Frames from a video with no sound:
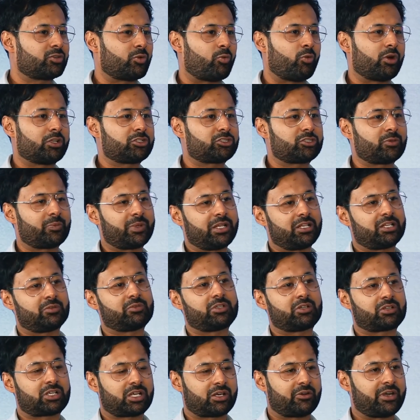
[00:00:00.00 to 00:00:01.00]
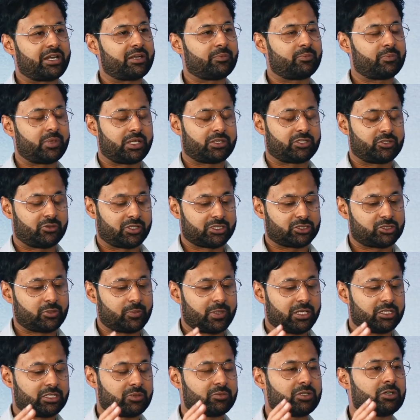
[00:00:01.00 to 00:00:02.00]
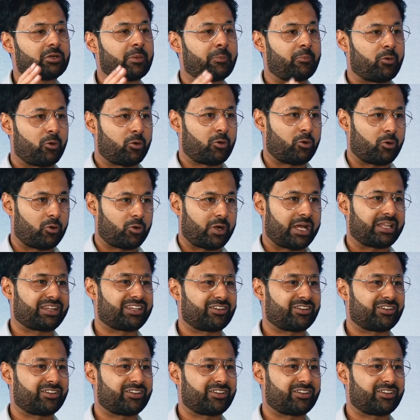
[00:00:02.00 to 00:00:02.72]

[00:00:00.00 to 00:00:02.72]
So once you build up the credit, once you build up the rapport